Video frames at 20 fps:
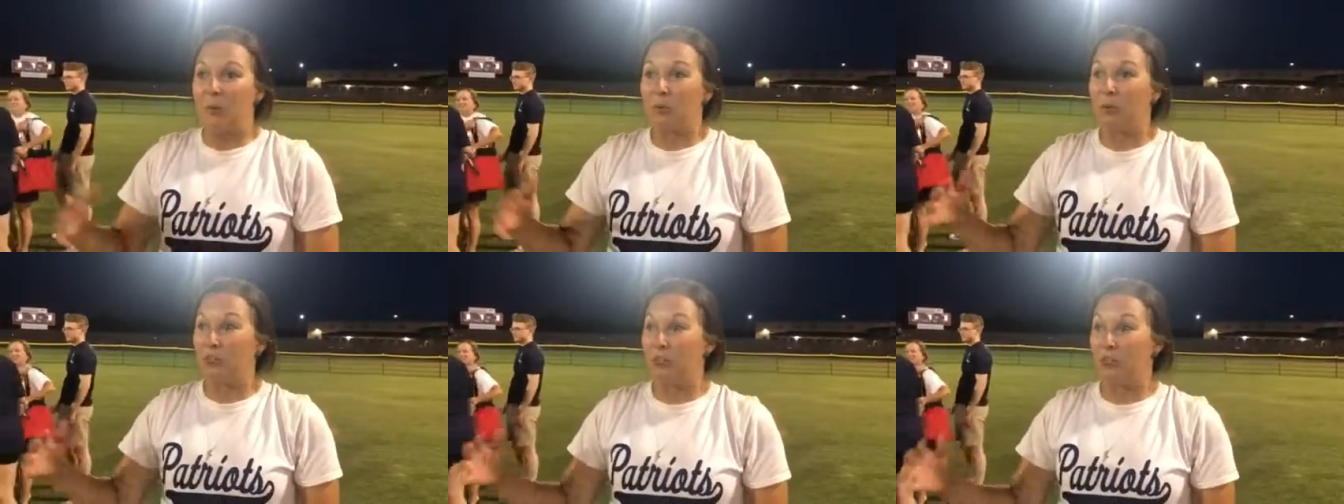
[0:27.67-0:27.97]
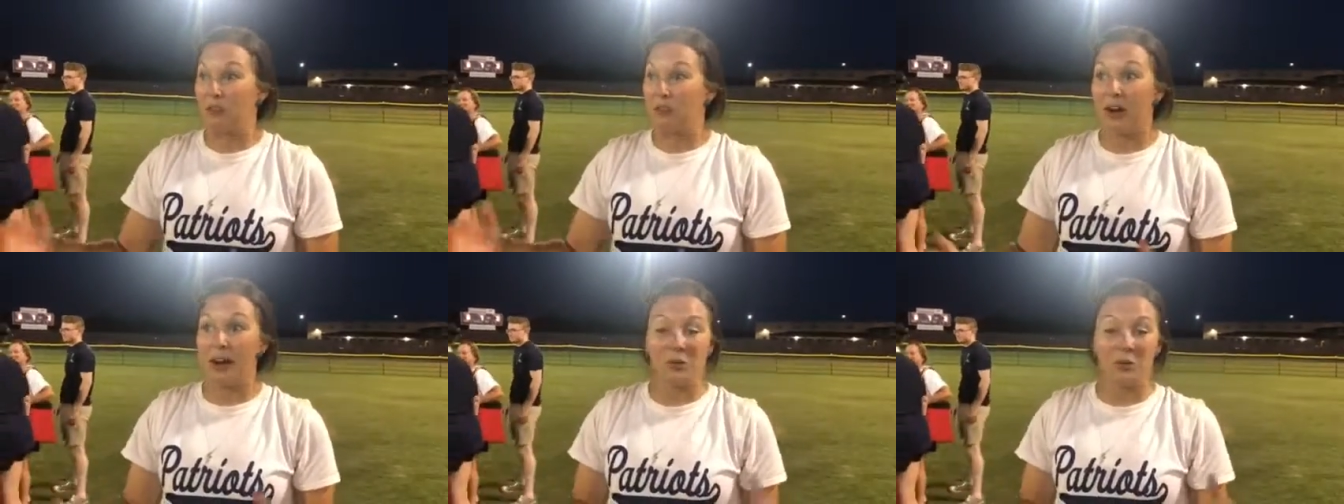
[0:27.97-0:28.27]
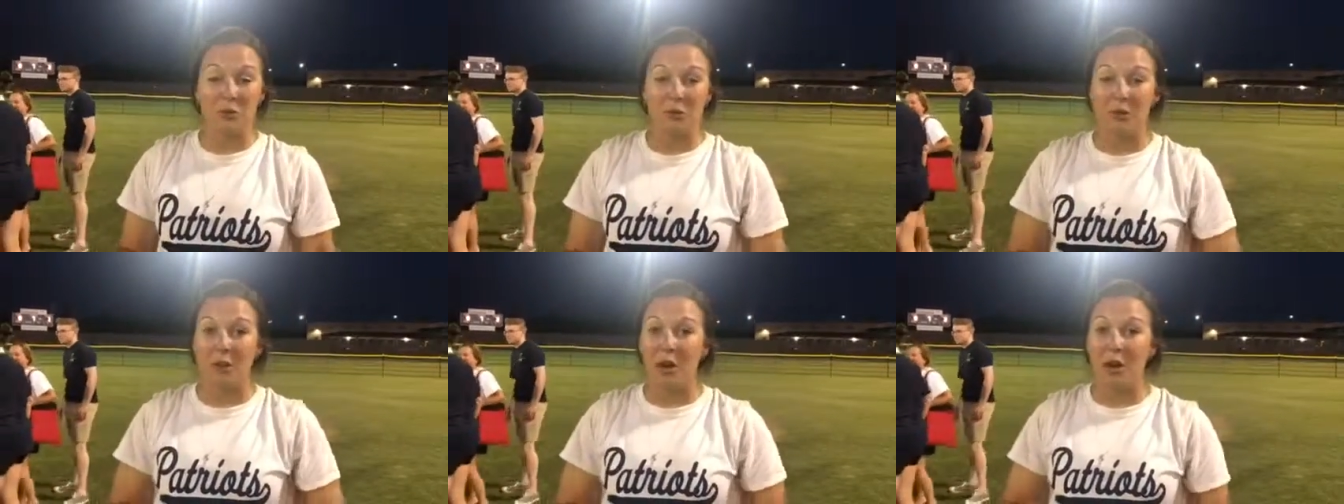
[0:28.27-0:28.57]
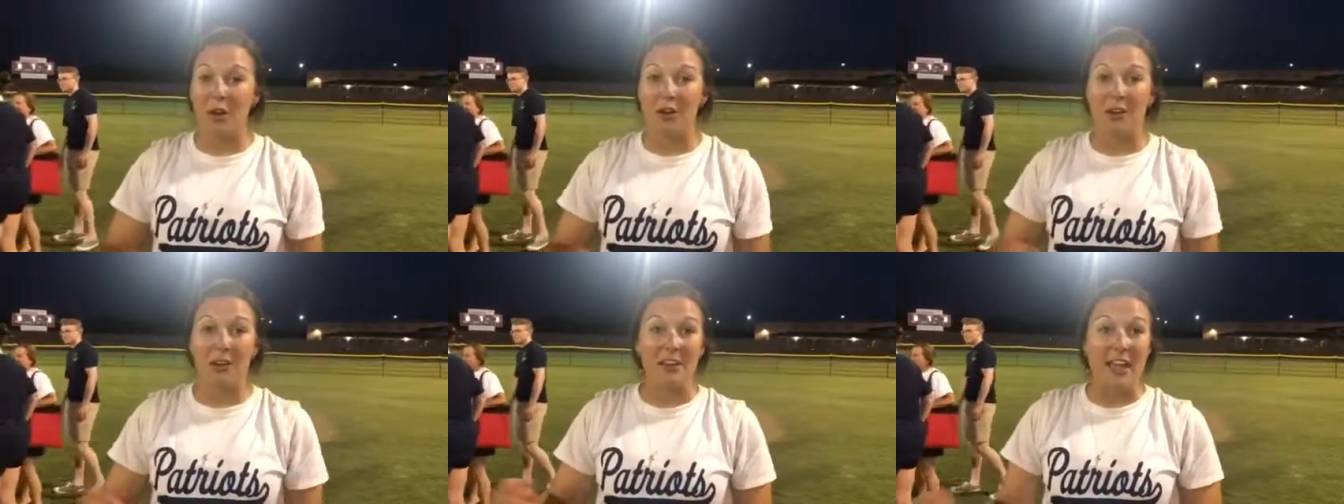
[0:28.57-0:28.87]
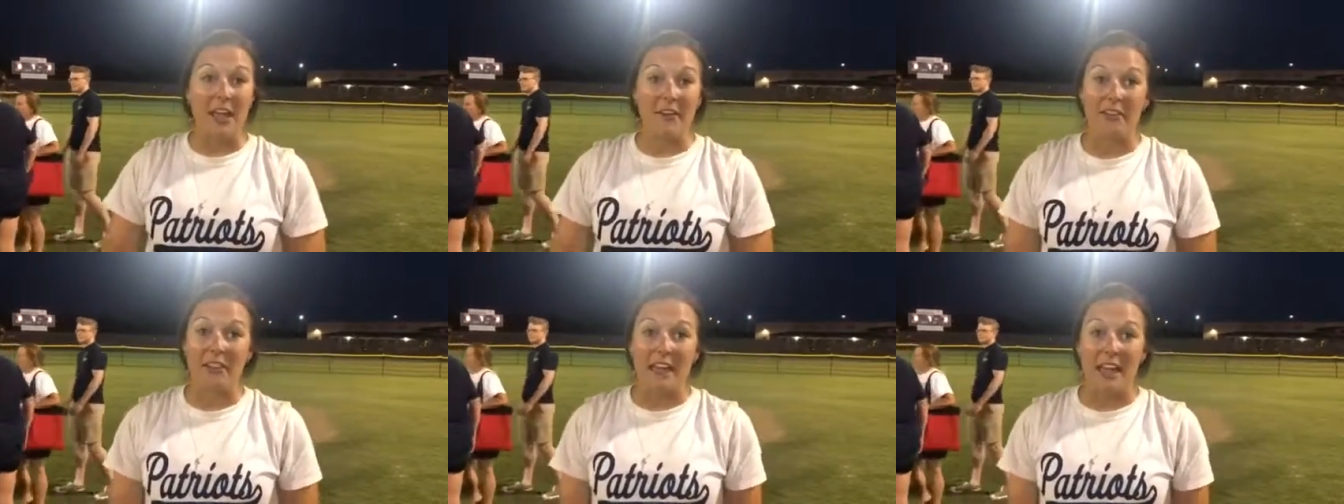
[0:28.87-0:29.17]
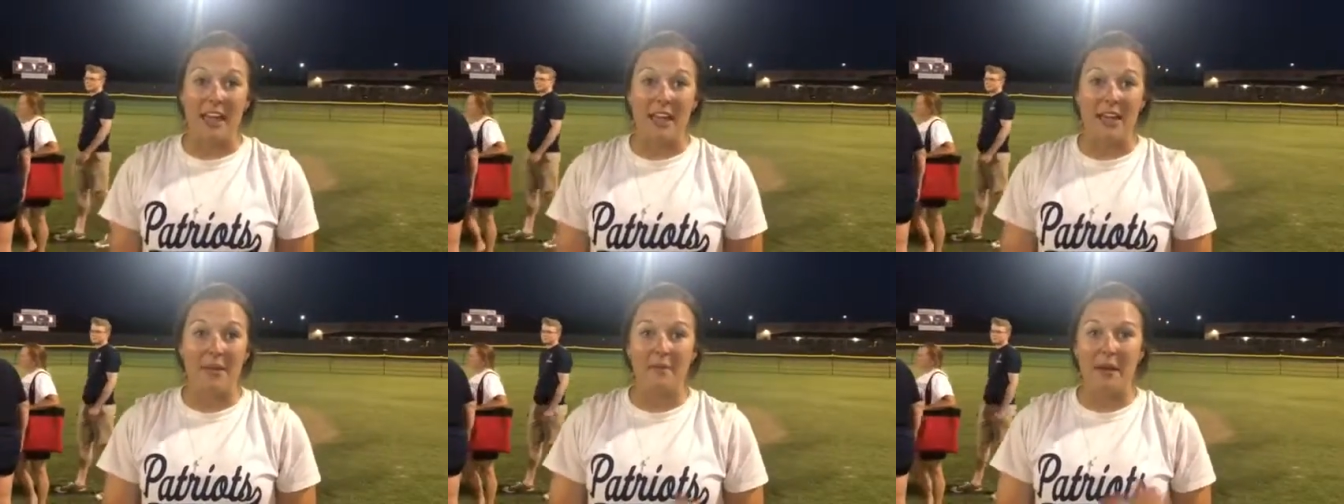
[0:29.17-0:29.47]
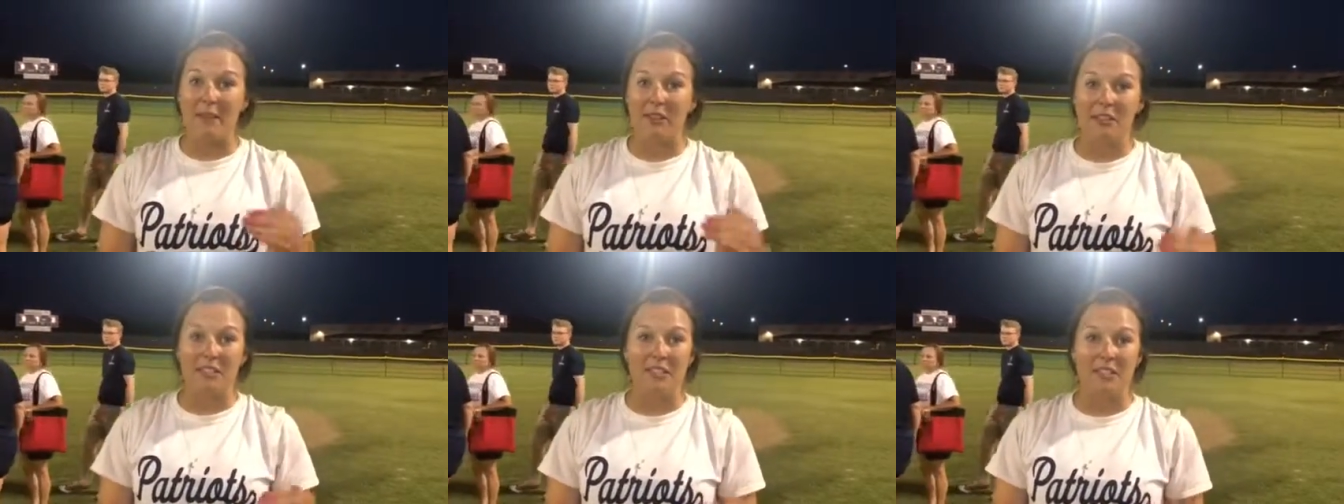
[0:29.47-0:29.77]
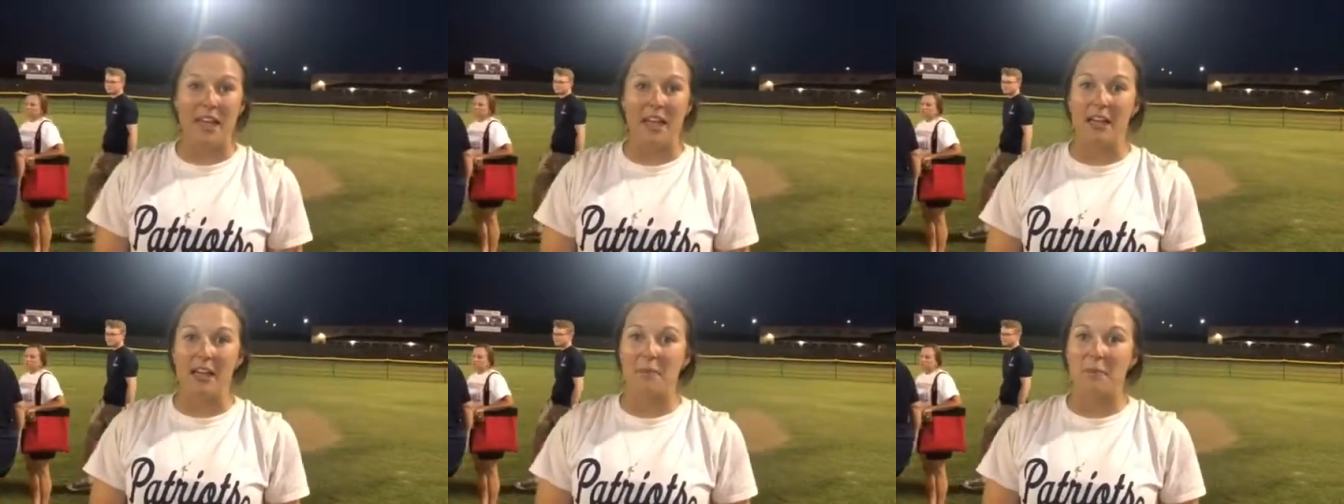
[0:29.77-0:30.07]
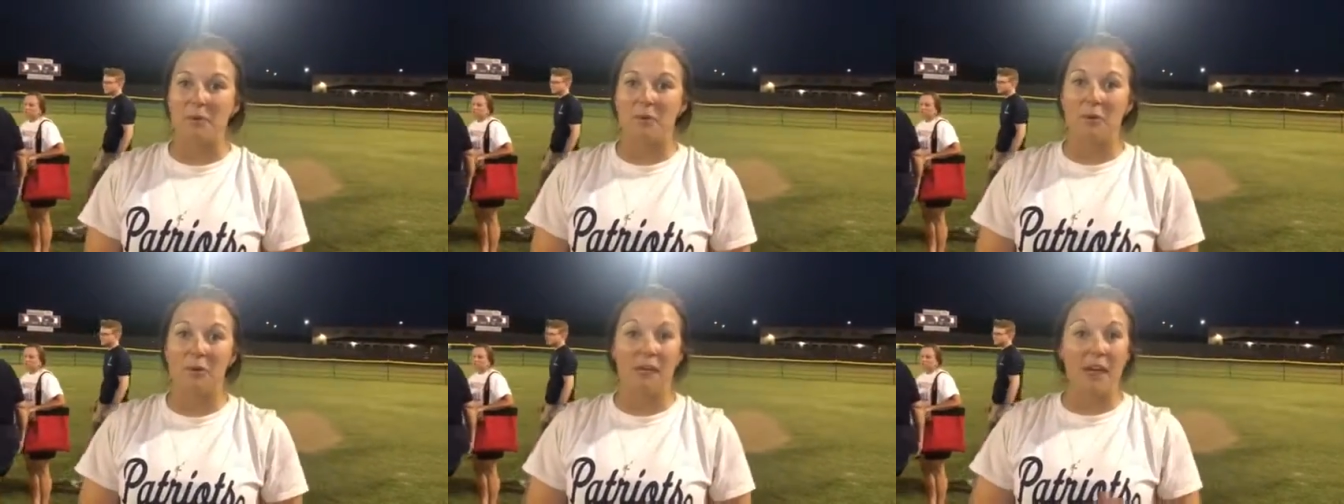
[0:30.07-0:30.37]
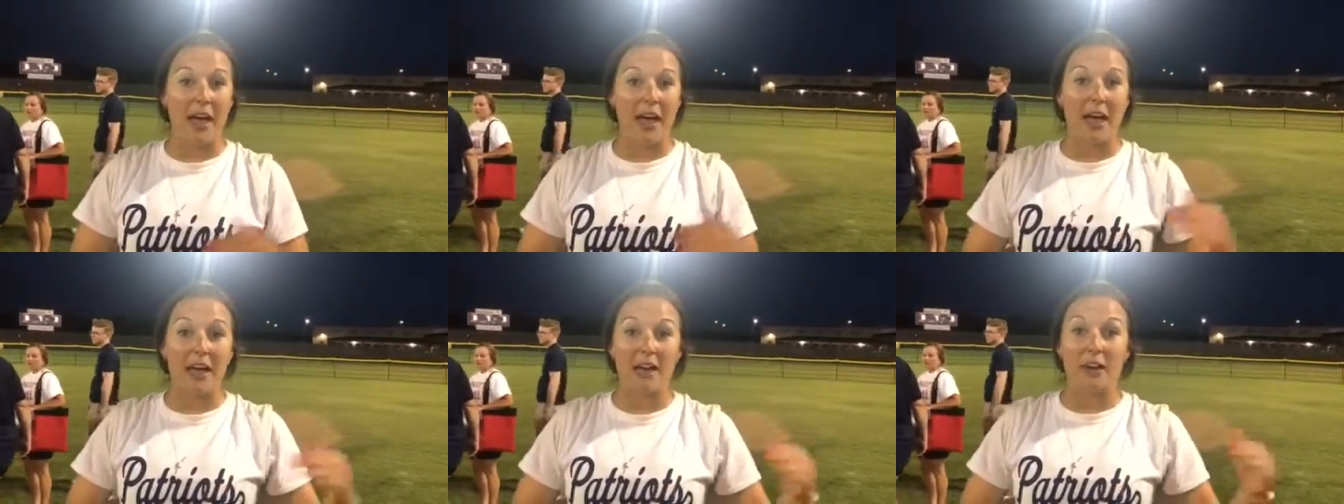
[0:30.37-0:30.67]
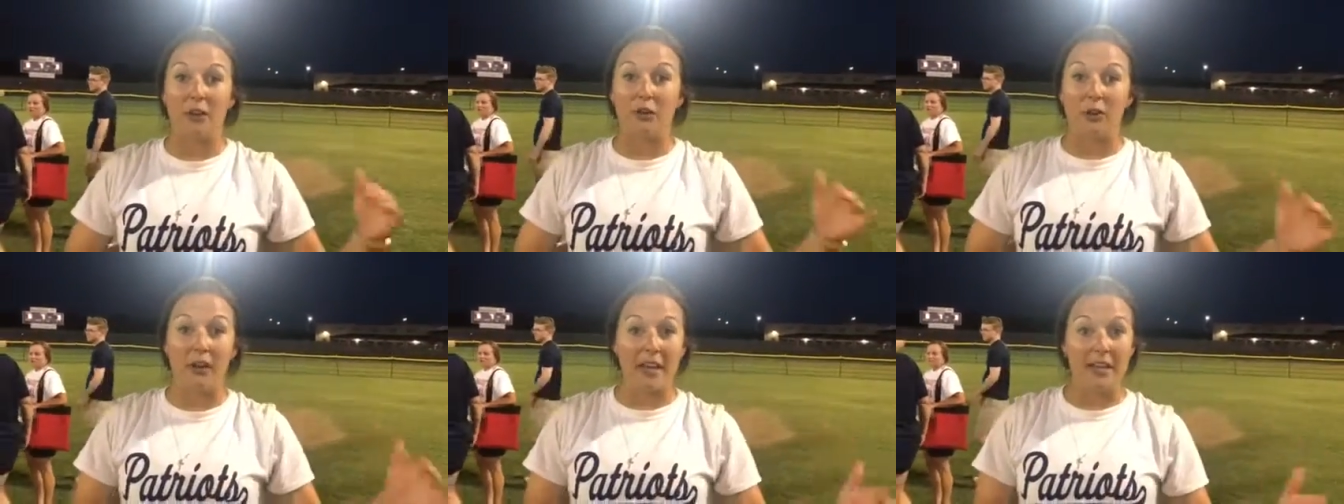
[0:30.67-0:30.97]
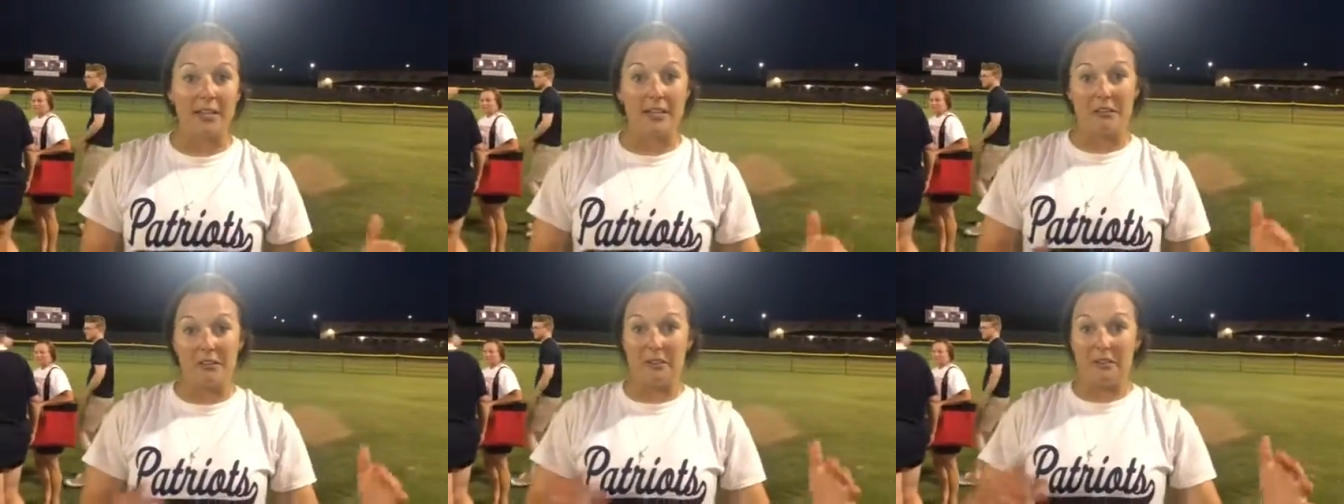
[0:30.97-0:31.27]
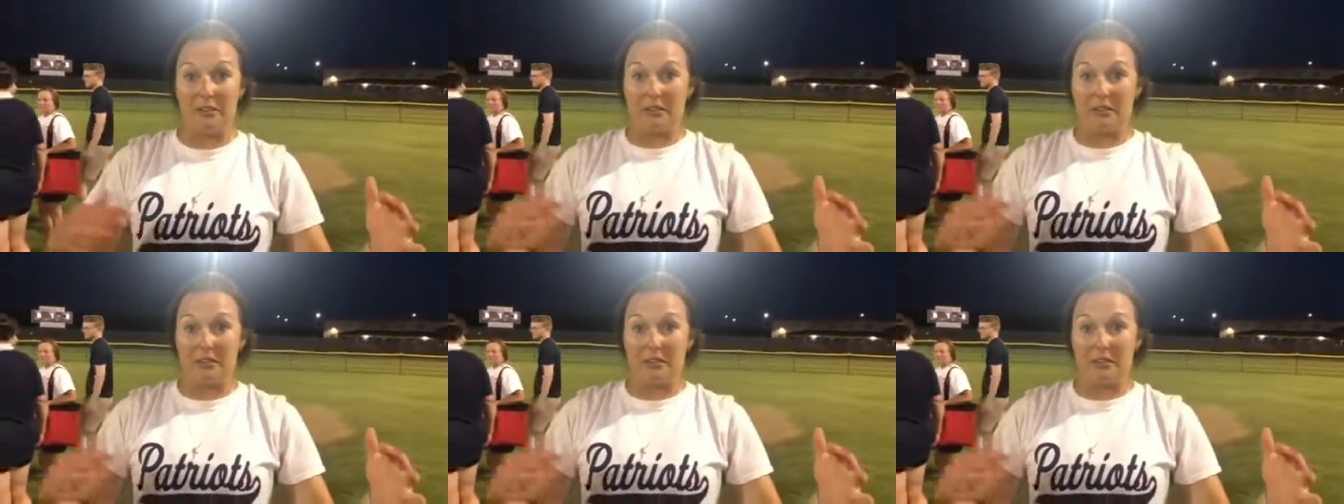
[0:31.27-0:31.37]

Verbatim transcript: We scratched, we clawed on every game, every step. We've had great